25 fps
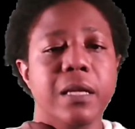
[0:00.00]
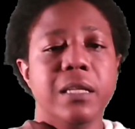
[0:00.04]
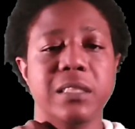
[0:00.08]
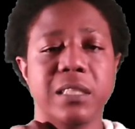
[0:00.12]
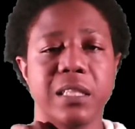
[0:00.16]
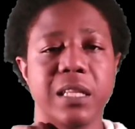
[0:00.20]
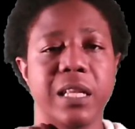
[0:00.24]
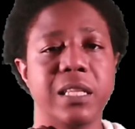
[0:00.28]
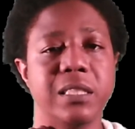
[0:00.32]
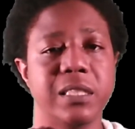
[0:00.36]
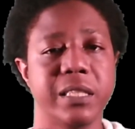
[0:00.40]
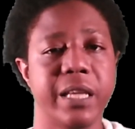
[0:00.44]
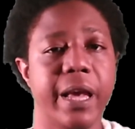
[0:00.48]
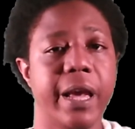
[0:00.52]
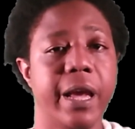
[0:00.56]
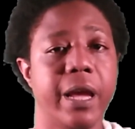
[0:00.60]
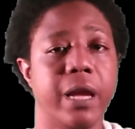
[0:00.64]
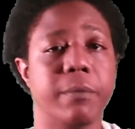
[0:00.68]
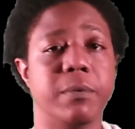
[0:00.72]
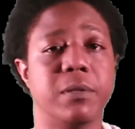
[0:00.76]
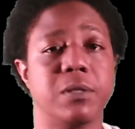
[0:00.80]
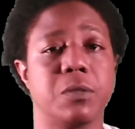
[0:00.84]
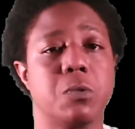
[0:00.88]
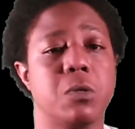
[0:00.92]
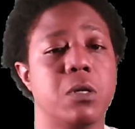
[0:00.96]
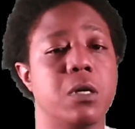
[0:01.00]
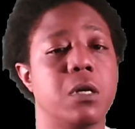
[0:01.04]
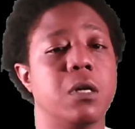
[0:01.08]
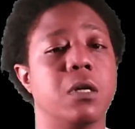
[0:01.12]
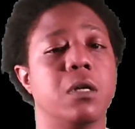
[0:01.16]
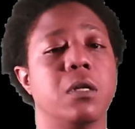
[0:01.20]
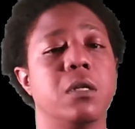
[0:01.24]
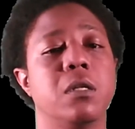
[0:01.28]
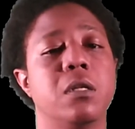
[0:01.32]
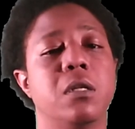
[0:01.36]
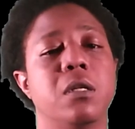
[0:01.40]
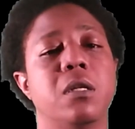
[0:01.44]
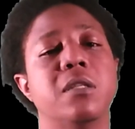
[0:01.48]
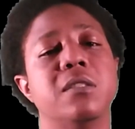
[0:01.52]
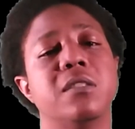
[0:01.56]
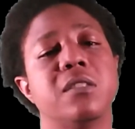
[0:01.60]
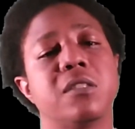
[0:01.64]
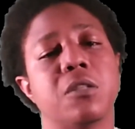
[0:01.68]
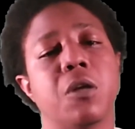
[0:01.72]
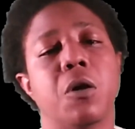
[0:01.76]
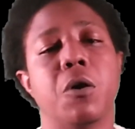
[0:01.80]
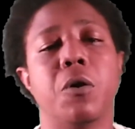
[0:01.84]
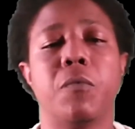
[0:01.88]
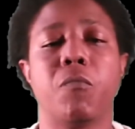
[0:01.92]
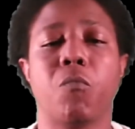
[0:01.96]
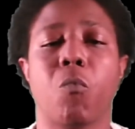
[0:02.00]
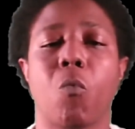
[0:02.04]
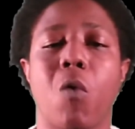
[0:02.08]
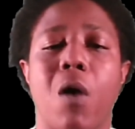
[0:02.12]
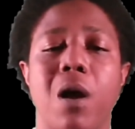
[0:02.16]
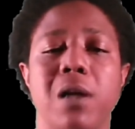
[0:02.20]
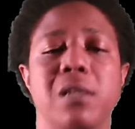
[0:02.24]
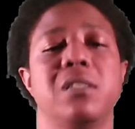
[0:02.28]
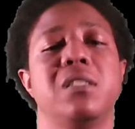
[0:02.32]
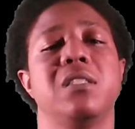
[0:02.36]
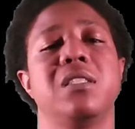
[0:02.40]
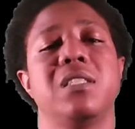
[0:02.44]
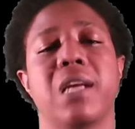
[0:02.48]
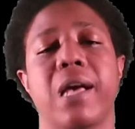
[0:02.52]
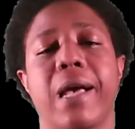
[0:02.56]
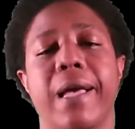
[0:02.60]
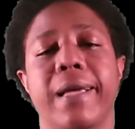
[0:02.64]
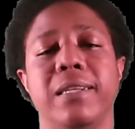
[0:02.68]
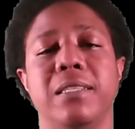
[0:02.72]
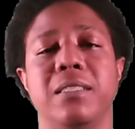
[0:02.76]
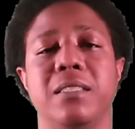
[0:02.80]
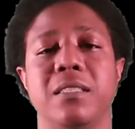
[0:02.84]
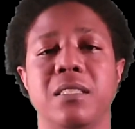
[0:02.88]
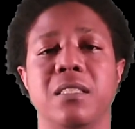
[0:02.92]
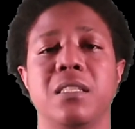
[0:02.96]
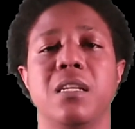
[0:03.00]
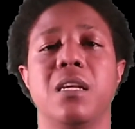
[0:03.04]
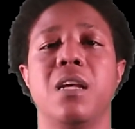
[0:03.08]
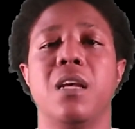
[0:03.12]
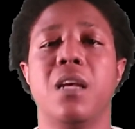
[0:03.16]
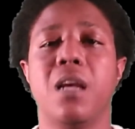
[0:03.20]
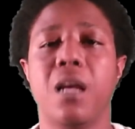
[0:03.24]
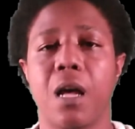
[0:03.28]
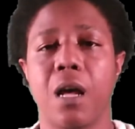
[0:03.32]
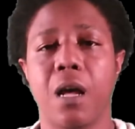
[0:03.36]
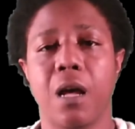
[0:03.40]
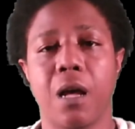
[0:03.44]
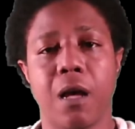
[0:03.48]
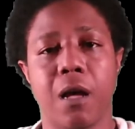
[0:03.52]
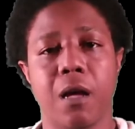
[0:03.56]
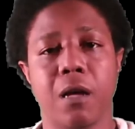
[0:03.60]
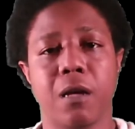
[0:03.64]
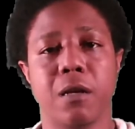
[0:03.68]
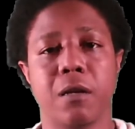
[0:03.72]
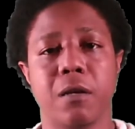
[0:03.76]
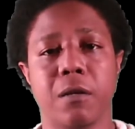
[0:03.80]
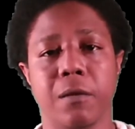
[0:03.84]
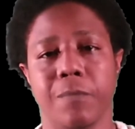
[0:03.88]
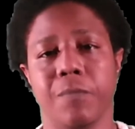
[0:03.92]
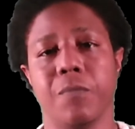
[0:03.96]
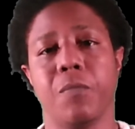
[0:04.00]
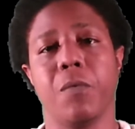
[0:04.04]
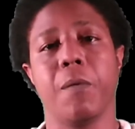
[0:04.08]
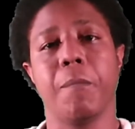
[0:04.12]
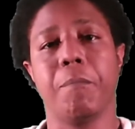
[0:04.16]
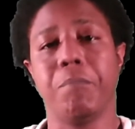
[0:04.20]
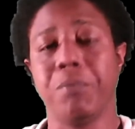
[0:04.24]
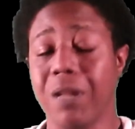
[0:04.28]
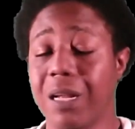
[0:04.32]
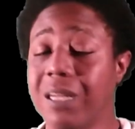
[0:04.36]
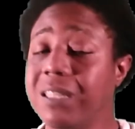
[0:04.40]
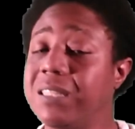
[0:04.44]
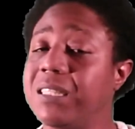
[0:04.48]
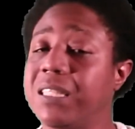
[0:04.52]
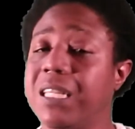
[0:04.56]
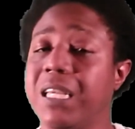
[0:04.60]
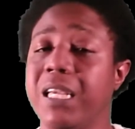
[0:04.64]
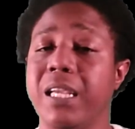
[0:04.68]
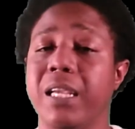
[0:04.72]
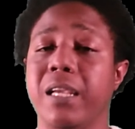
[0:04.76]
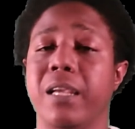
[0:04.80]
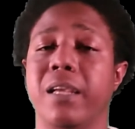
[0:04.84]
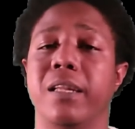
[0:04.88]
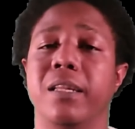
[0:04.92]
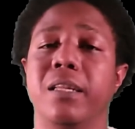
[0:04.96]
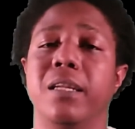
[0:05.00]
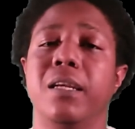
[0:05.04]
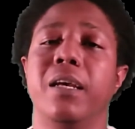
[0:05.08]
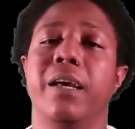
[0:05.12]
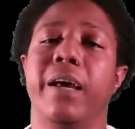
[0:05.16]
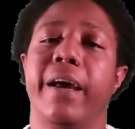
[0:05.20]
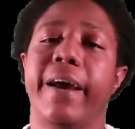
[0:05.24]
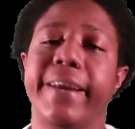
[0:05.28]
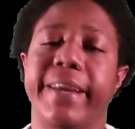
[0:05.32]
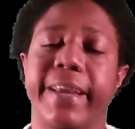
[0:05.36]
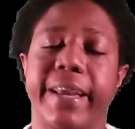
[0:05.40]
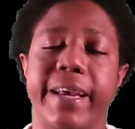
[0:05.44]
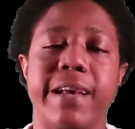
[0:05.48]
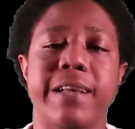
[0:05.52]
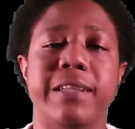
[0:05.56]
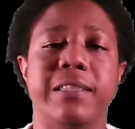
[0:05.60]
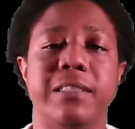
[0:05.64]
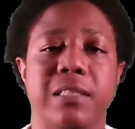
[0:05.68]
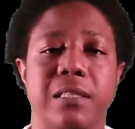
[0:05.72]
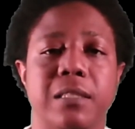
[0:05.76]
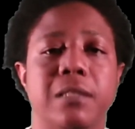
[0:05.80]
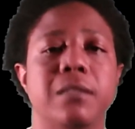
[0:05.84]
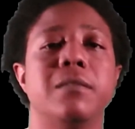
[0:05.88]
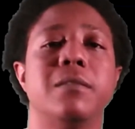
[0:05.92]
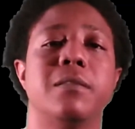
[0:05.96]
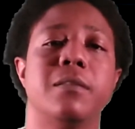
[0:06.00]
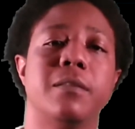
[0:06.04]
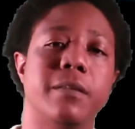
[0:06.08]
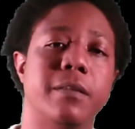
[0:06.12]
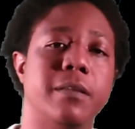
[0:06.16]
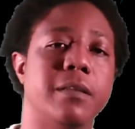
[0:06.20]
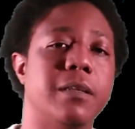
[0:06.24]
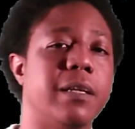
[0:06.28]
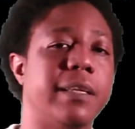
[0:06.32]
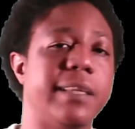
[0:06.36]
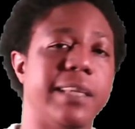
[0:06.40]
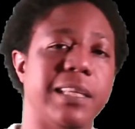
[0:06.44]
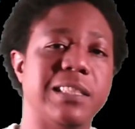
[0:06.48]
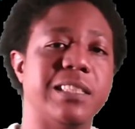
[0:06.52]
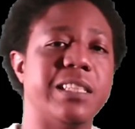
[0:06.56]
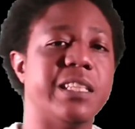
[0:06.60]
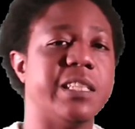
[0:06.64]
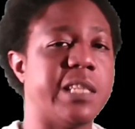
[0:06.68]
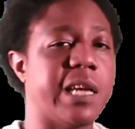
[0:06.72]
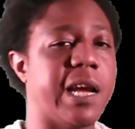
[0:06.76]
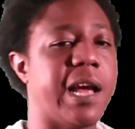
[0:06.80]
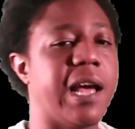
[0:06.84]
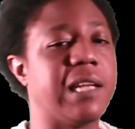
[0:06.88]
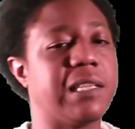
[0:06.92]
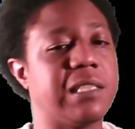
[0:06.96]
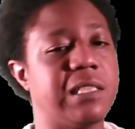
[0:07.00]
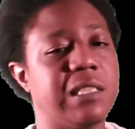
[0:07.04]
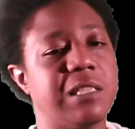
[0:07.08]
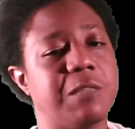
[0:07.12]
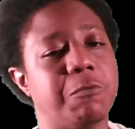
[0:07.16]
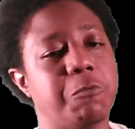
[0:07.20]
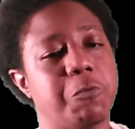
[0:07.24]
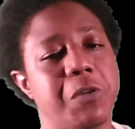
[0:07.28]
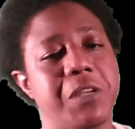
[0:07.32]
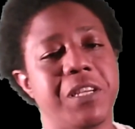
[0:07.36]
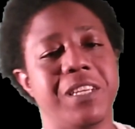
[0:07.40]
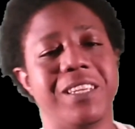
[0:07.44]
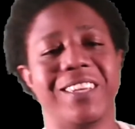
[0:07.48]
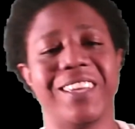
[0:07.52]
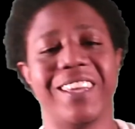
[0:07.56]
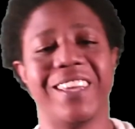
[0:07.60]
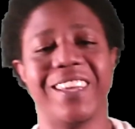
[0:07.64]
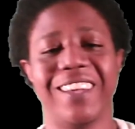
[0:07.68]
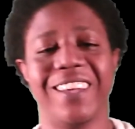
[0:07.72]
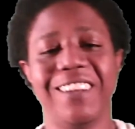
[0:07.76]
this game as well. So watch the Titans plus 10 against the Jags this weekend.